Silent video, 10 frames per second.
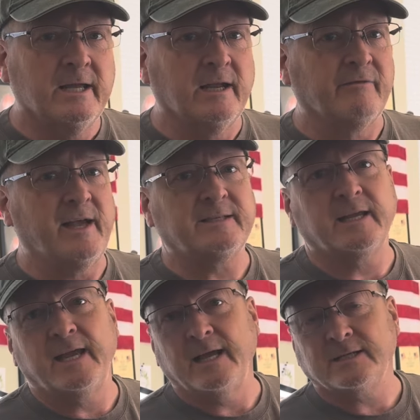And if that's the
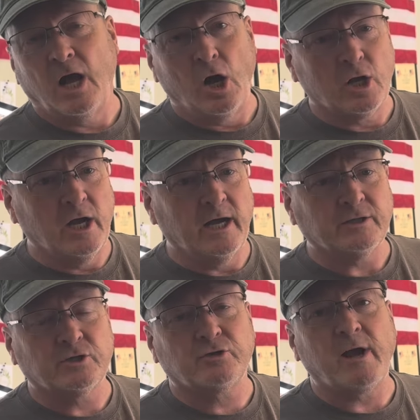case, I'll
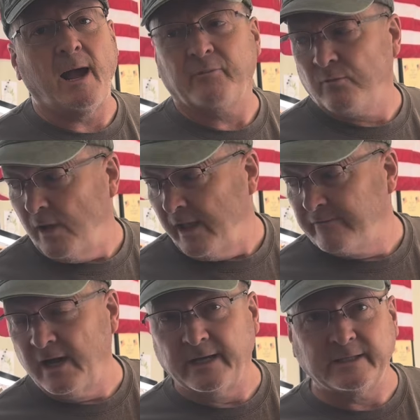cut straps while I've
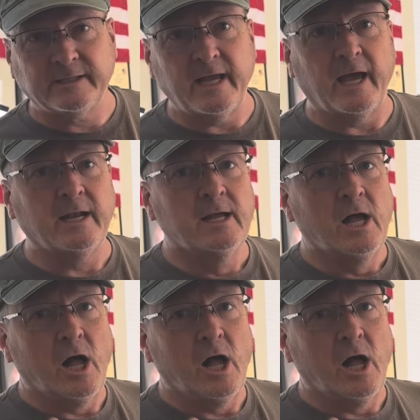got it set.